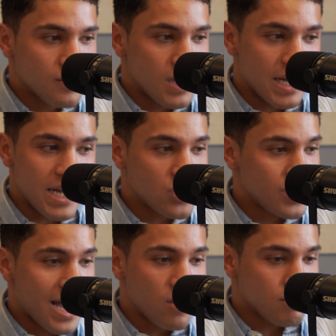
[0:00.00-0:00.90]
I niche
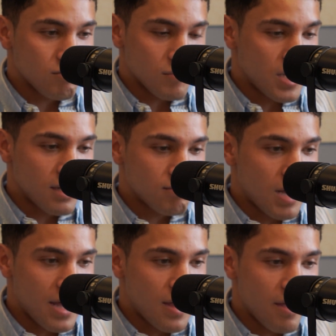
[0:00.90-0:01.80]
down. Like
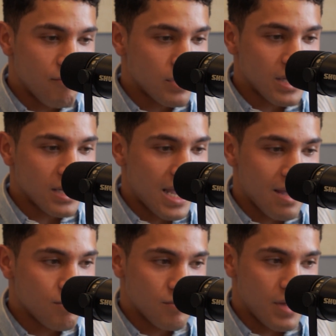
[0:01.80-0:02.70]
I really
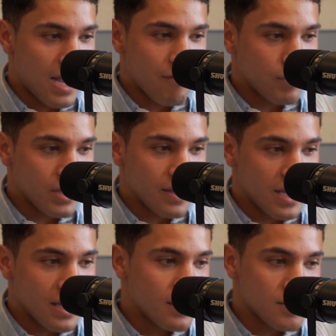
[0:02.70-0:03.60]
can't, like I really
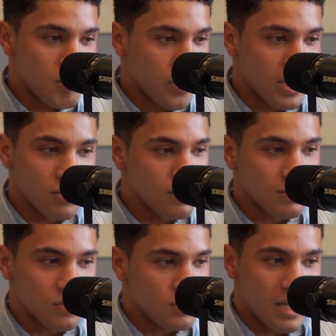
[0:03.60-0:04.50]
think in this market, you
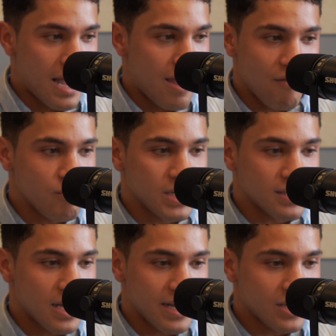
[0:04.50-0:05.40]
just everybody's
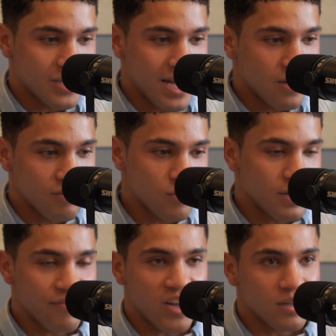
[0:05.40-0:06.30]
got to niche down if you
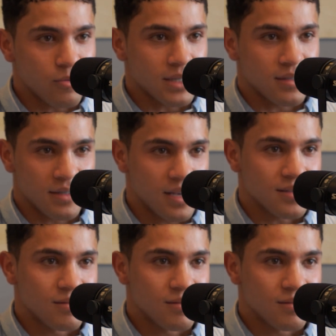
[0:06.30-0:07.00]
want to find quick success.